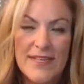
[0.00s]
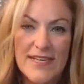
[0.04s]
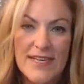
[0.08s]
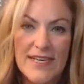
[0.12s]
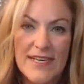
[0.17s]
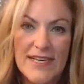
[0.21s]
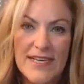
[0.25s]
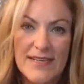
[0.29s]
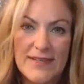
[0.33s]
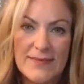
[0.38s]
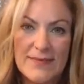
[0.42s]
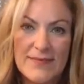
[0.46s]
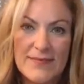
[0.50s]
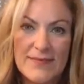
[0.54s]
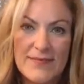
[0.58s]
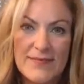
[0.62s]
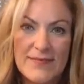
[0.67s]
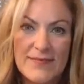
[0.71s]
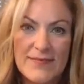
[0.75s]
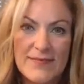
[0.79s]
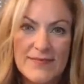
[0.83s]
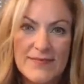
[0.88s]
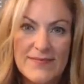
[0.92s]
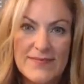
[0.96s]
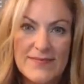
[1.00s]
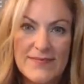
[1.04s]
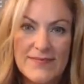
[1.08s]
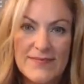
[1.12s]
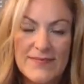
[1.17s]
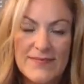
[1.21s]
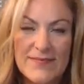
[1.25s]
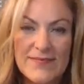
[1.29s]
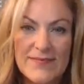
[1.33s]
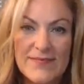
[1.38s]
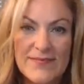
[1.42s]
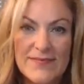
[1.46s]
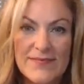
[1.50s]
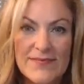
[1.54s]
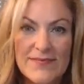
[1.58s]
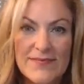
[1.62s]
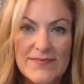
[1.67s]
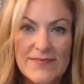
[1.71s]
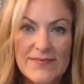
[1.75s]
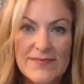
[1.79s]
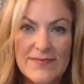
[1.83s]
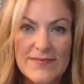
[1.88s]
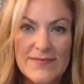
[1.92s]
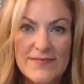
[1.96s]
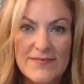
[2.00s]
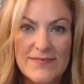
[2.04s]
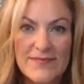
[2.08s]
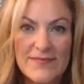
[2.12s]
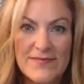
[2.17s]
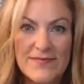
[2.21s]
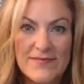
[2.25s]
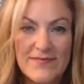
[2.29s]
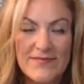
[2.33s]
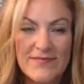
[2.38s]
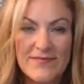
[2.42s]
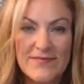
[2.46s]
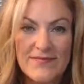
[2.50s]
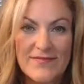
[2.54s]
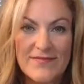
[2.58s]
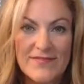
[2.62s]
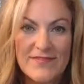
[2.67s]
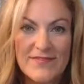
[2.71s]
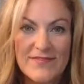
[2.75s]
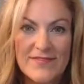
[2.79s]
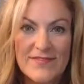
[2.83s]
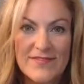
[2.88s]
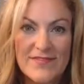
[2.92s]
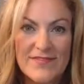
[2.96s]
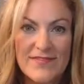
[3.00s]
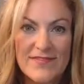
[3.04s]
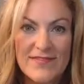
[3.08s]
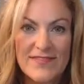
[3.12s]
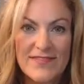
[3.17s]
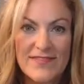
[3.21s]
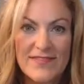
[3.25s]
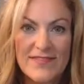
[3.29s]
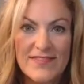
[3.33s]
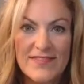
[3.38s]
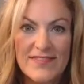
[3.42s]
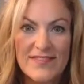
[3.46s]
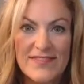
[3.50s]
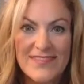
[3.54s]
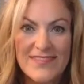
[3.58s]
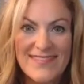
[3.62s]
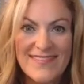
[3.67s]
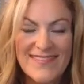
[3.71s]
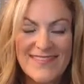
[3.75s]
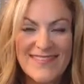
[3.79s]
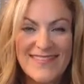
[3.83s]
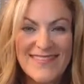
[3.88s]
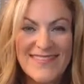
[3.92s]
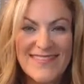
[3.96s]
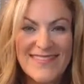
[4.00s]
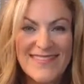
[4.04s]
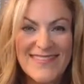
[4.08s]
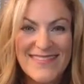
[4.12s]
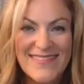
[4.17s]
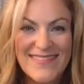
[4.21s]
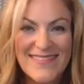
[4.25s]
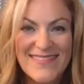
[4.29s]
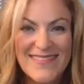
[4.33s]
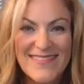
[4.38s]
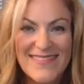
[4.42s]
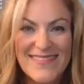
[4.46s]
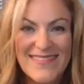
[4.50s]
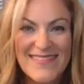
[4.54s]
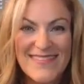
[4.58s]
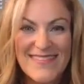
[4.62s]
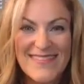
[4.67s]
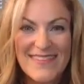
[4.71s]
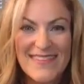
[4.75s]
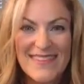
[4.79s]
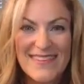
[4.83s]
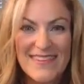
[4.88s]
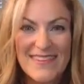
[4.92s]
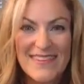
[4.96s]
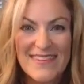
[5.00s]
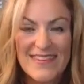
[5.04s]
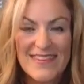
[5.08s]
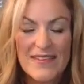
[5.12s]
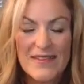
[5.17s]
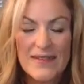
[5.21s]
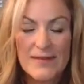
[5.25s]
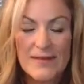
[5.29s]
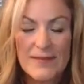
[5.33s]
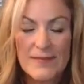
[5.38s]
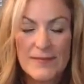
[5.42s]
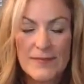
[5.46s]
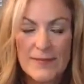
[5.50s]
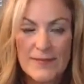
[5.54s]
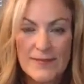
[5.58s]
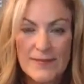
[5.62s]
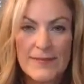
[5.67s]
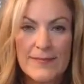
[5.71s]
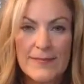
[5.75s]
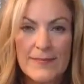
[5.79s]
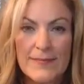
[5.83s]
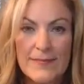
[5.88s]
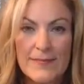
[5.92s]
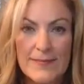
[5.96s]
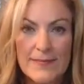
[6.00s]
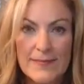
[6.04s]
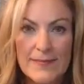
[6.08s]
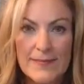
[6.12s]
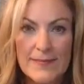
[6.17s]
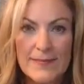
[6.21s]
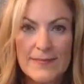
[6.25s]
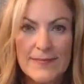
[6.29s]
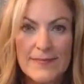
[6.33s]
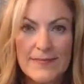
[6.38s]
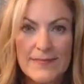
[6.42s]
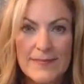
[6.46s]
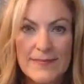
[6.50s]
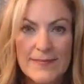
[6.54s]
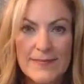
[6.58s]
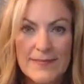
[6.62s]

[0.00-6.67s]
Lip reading: [no speech]